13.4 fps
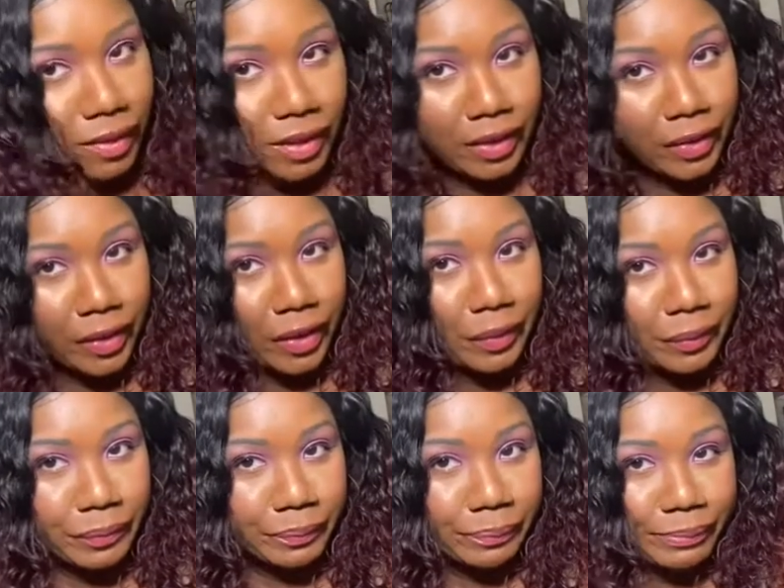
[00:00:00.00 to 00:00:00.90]
you know,
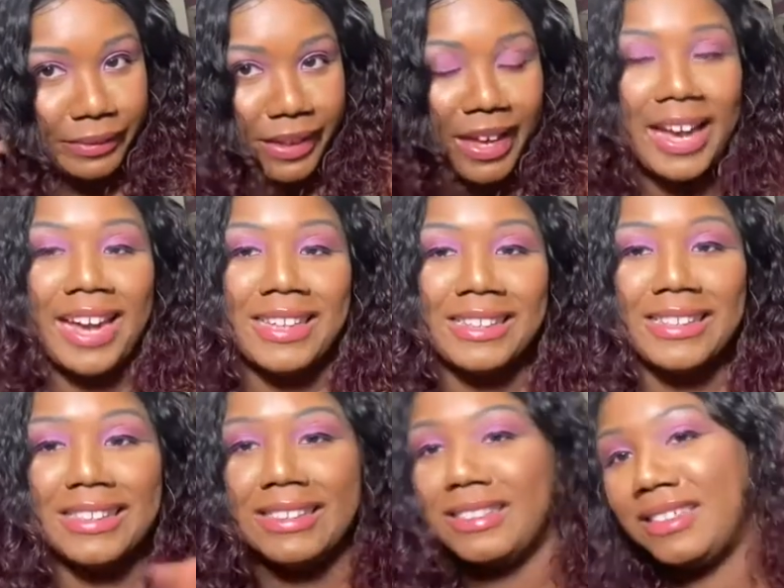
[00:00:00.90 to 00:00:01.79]
I had
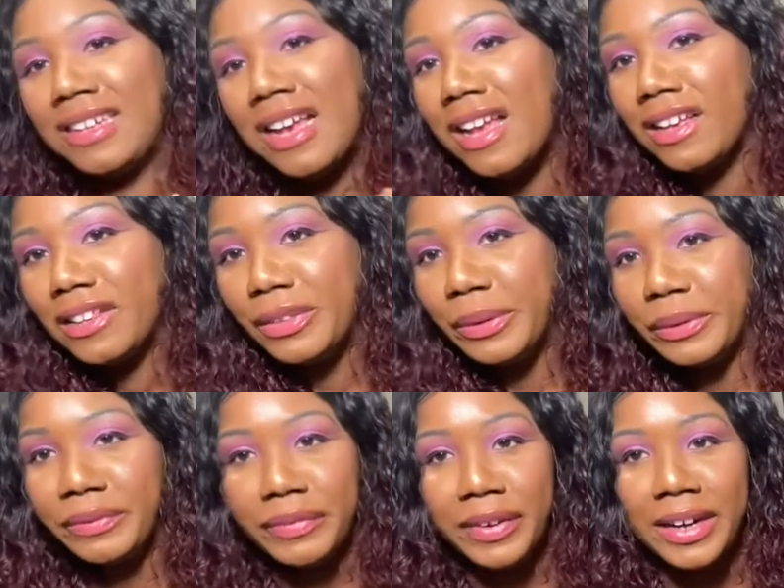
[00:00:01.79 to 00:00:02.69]
to do it
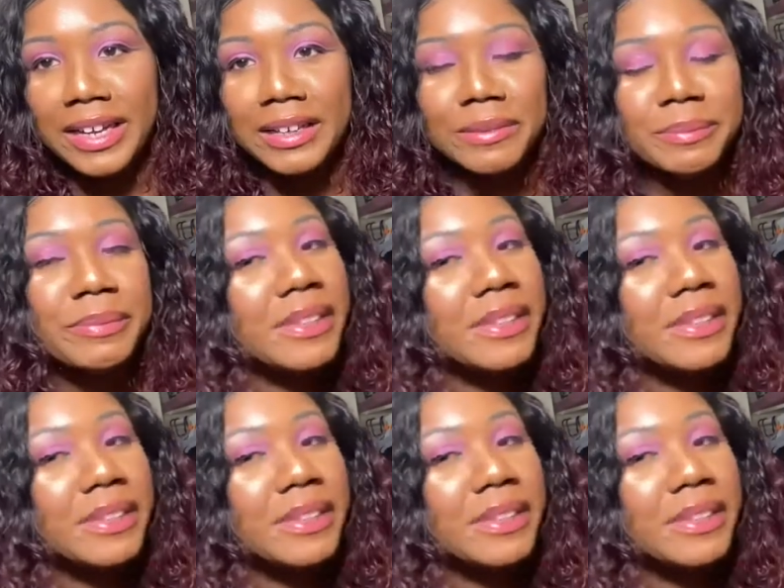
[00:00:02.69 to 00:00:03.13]
for him.